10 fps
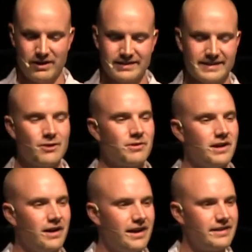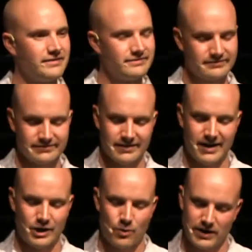where I doubt God
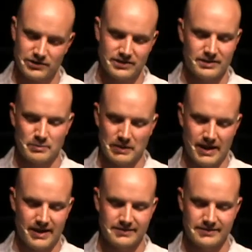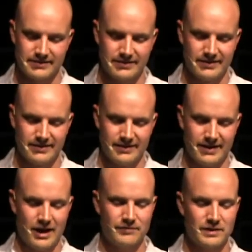and I question his plans,
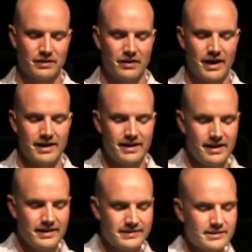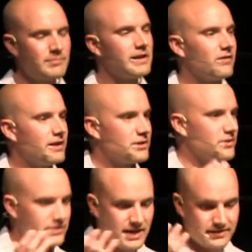and I often thought, it doesn't make
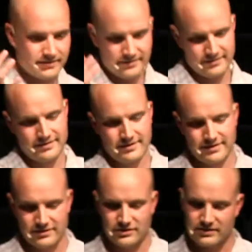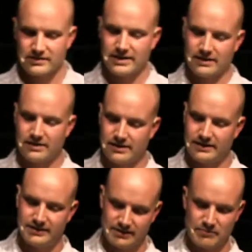logical sense. Just like
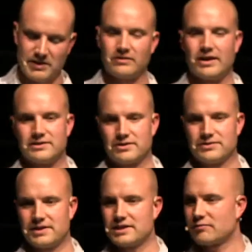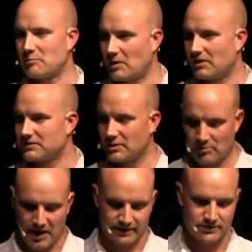it doesn't make logical sense for Paul to
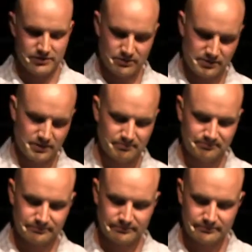go back to Jerusalem.